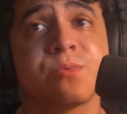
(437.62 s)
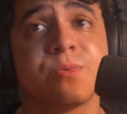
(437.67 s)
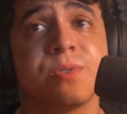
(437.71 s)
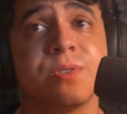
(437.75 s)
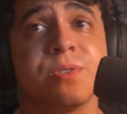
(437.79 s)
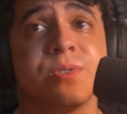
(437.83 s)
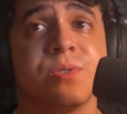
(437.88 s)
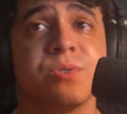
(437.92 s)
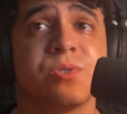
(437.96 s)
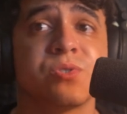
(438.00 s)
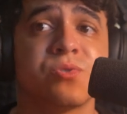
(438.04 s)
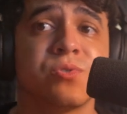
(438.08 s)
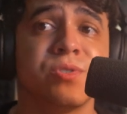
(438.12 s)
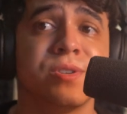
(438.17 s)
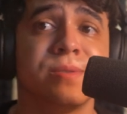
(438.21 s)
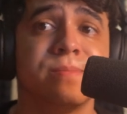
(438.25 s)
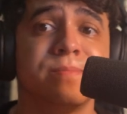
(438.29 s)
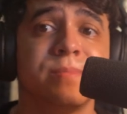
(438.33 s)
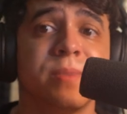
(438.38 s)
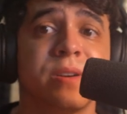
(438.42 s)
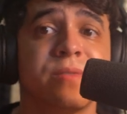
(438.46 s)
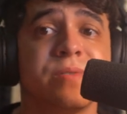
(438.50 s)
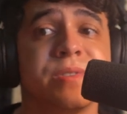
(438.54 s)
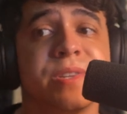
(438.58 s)
where I do
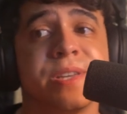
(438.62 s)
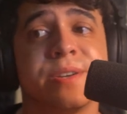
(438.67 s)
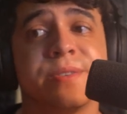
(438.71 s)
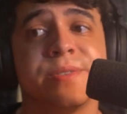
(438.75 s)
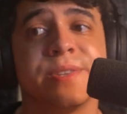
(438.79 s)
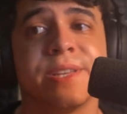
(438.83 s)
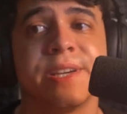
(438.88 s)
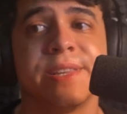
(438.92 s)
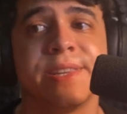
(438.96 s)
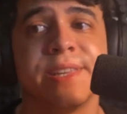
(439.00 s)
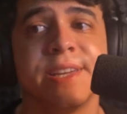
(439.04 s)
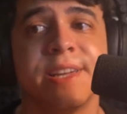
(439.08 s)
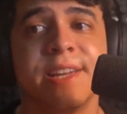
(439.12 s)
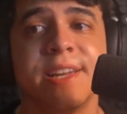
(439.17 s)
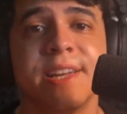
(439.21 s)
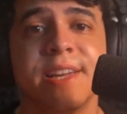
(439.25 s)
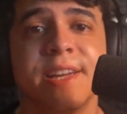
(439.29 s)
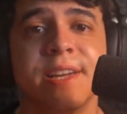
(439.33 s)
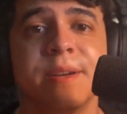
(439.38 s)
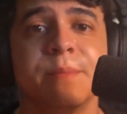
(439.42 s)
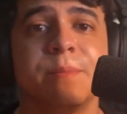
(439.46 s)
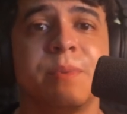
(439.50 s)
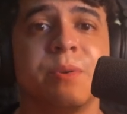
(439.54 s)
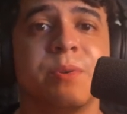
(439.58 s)
stream every now and then.
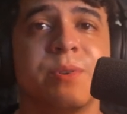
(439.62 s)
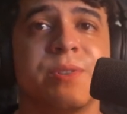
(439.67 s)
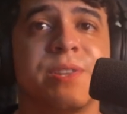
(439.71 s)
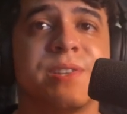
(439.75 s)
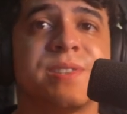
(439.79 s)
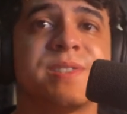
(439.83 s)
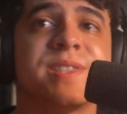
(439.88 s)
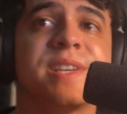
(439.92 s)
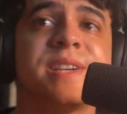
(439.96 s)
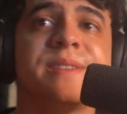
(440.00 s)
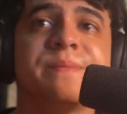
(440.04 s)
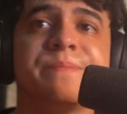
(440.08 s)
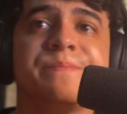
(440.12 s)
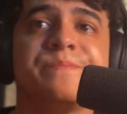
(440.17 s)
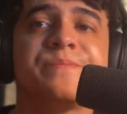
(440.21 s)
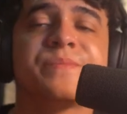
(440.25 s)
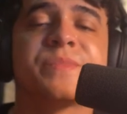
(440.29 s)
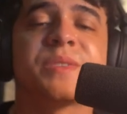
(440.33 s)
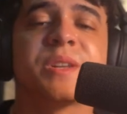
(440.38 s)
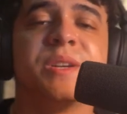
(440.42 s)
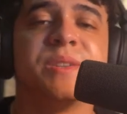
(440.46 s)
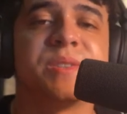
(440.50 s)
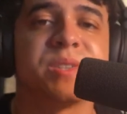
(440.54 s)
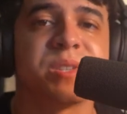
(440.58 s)
But with that said,
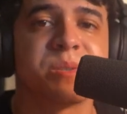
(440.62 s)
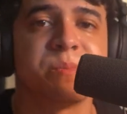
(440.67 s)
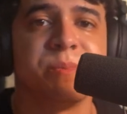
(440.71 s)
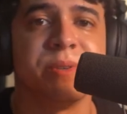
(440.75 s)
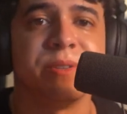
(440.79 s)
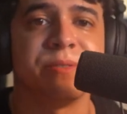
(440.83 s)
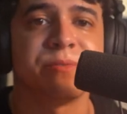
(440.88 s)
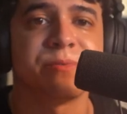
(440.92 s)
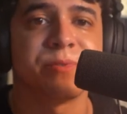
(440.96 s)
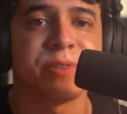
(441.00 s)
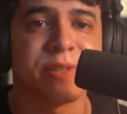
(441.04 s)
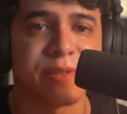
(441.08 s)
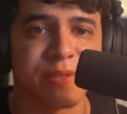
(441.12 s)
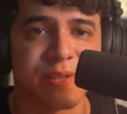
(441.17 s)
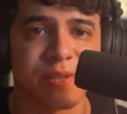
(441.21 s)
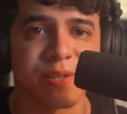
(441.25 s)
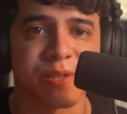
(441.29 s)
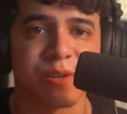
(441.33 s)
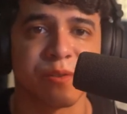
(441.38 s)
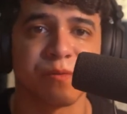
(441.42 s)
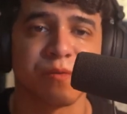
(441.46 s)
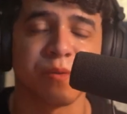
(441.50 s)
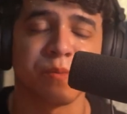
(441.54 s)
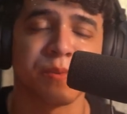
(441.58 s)
this has been
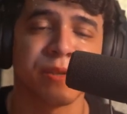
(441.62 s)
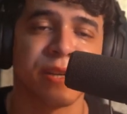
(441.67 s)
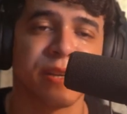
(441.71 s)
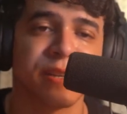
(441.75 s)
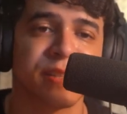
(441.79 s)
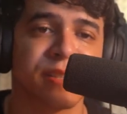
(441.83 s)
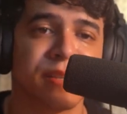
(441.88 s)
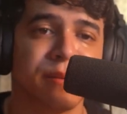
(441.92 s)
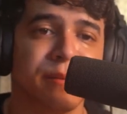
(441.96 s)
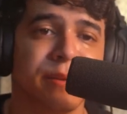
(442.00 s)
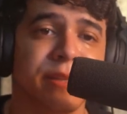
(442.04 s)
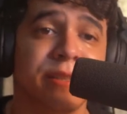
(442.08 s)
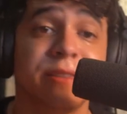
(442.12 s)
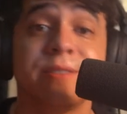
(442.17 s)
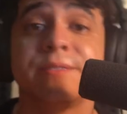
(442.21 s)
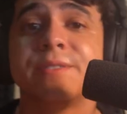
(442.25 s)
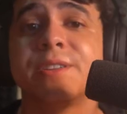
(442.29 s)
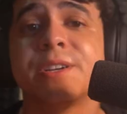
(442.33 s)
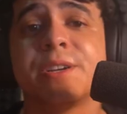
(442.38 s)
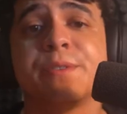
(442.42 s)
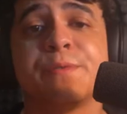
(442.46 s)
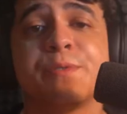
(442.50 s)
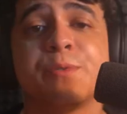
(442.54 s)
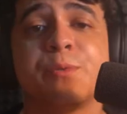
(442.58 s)
Francisco from Tech Summit.
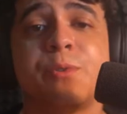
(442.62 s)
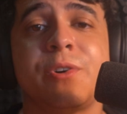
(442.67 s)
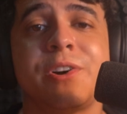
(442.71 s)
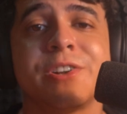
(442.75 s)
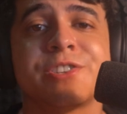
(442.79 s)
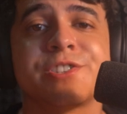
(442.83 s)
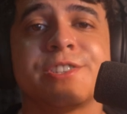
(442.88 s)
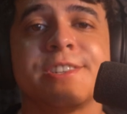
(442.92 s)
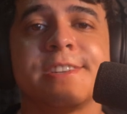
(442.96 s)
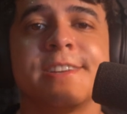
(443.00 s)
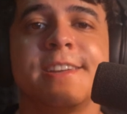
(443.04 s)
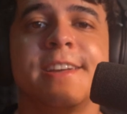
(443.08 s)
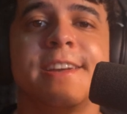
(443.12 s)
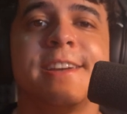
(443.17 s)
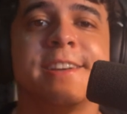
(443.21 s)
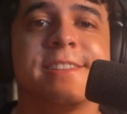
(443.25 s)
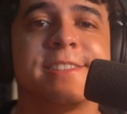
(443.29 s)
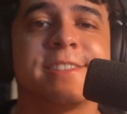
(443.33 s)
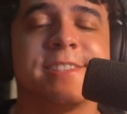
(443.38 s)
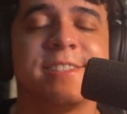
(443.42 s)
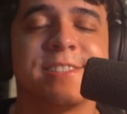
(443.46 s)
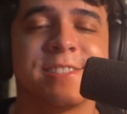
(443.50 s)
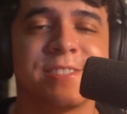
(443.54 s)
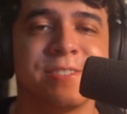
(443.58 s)
Thank you for watching,
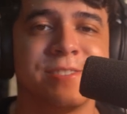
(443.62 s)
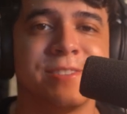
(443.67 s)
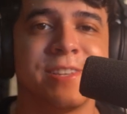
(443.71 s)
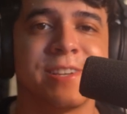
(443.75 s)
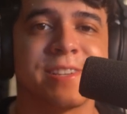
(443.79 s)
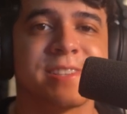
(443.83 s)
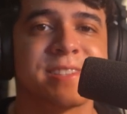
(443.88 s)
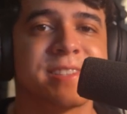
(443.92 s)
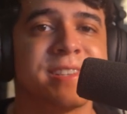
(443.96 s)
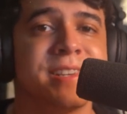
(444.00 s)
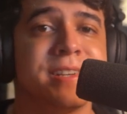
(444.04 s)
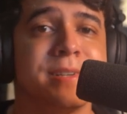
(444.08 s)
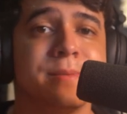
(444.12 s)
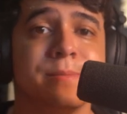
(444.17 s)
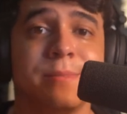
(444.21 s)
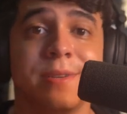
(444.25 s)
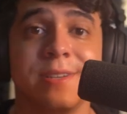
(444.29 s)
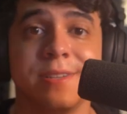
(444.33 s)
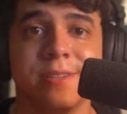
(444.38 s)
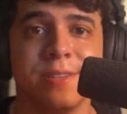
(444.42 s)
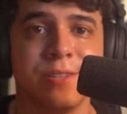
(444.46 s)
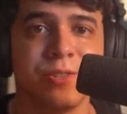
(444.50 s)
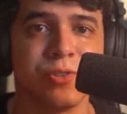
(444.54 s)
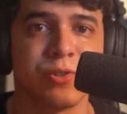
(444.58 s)
and until next time,
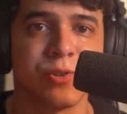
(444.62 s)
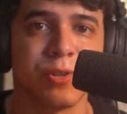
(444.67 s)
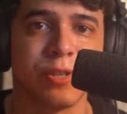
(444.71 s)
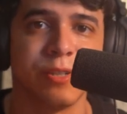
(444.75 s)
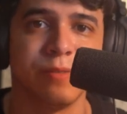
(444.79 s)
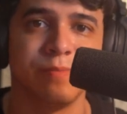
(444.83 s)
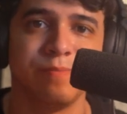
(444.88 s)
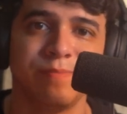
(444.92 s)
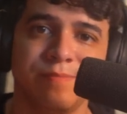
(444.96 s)
enjoy.